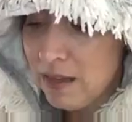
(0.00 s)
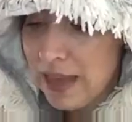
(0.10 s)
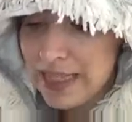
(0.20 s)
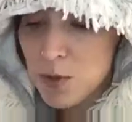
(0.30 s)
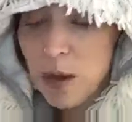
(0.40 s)

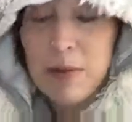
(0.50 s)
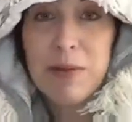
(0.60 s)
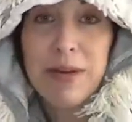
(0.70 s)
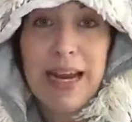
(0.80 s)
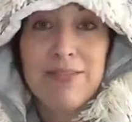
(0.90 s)
that's why we
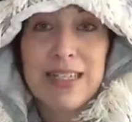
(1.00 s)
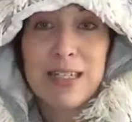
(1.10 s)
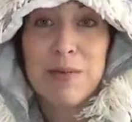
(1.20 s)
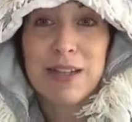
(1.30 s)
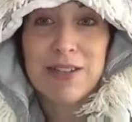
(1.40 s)
would have the
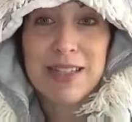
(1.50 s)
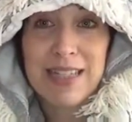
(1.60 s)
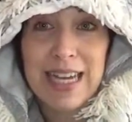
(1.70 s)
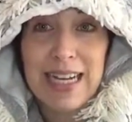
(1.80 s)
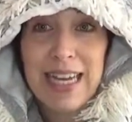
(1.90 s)
spouses
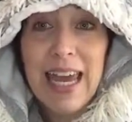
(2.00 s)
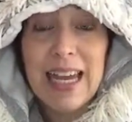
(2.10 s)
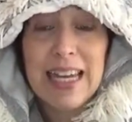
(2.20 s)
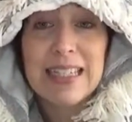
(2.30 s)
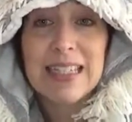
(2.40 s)
dining in.
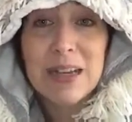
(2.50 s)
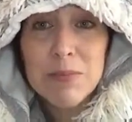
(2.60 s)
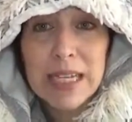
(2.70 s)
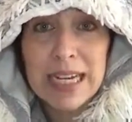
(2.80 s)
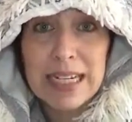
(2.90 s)
And
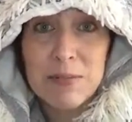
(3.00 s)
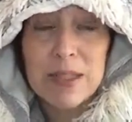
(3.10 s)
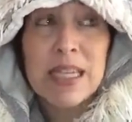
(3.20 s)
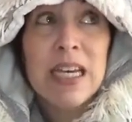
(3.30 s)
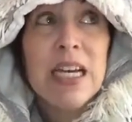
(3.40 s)

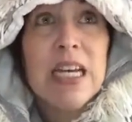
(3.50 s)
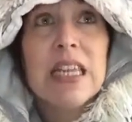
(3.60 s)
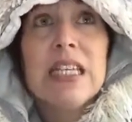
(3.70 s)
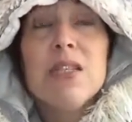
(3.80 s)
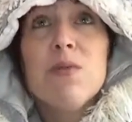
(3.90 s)
sometimes
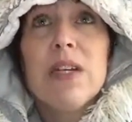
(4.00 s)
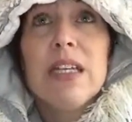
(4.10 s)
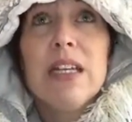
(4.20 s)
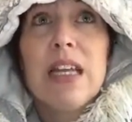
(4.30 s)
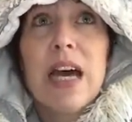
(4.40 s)
this
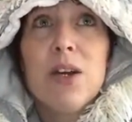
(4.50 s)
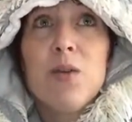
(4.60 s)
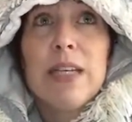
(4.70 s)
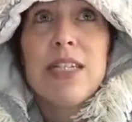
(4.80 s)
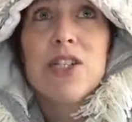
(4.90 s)
would not
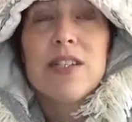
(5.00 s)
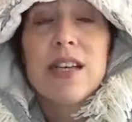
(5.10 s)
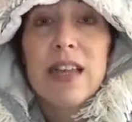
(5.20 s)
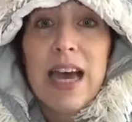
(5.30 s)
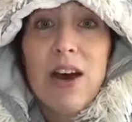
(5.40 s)
only just
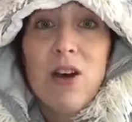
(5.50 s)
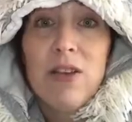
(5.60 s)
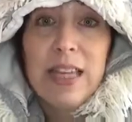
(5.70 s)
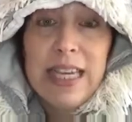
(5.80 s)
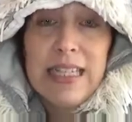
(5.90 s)
allow
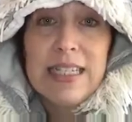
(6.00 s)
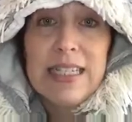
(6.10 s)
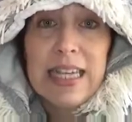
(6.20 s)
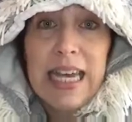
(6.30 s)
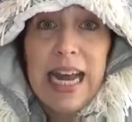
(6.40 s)
ladies
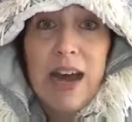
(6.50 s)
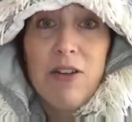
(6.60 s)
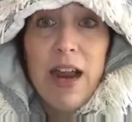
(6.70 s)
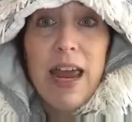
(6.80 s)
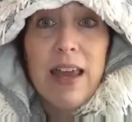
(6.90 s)
to get
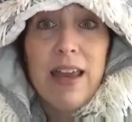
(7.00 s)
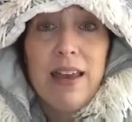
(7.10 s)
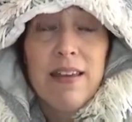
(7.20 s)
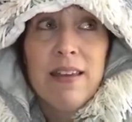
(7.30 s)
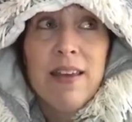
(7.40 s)
out
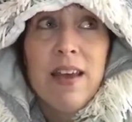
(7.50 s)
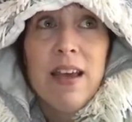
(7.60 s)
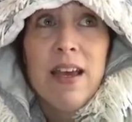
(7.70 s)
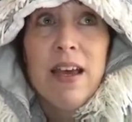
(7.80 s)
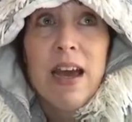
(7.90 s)
and
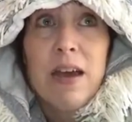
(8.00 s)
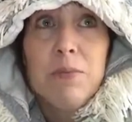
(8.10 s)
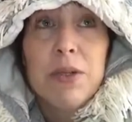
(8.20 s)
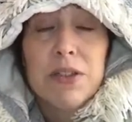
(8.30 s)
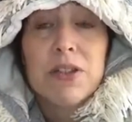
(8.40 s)

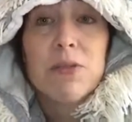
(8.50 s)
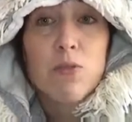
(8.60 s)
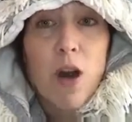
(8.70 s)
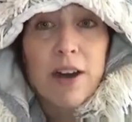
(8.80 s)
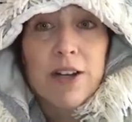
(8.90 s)
build
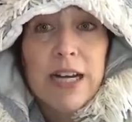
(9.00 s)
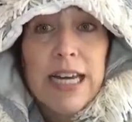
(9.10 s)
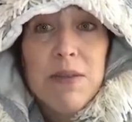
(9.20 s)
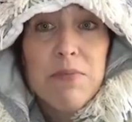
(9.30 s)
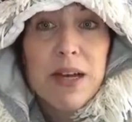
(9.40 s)

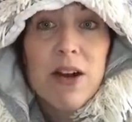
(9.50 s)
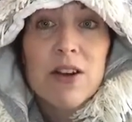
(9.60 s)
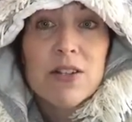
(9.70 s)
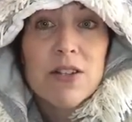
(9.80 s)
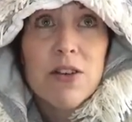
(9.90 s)
camaraderie, but
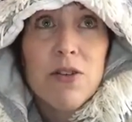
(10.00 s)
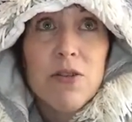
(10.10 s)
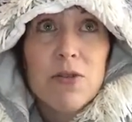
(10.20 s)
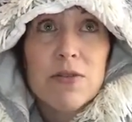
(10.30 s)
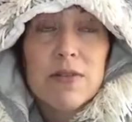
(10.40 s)

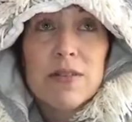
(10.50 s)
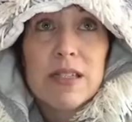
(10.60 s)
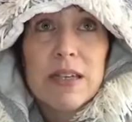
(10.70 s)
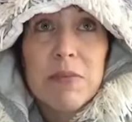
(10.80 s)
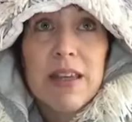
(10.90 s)
also
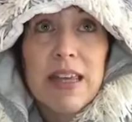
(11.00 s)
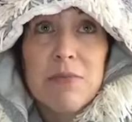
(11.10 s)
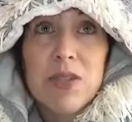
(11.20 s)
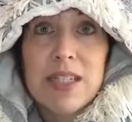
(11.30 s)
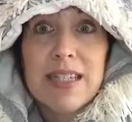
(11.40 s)
some of them
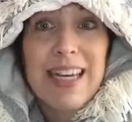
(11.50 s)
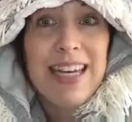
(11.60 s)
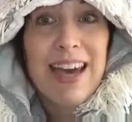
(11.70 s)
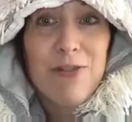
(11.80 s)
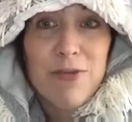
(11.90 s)
just
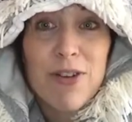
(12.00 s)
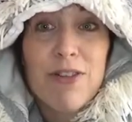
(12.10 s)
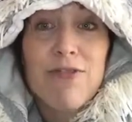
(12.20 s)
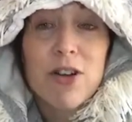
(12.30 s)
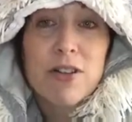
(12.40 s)
getting out for the
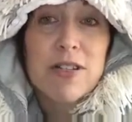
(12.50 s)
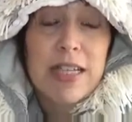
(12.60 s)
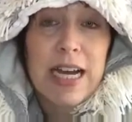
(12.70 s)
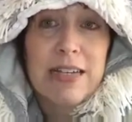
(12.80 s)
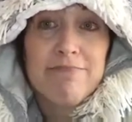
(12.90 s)
first
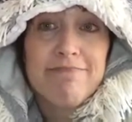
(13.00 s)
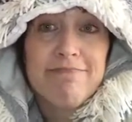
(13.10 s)
time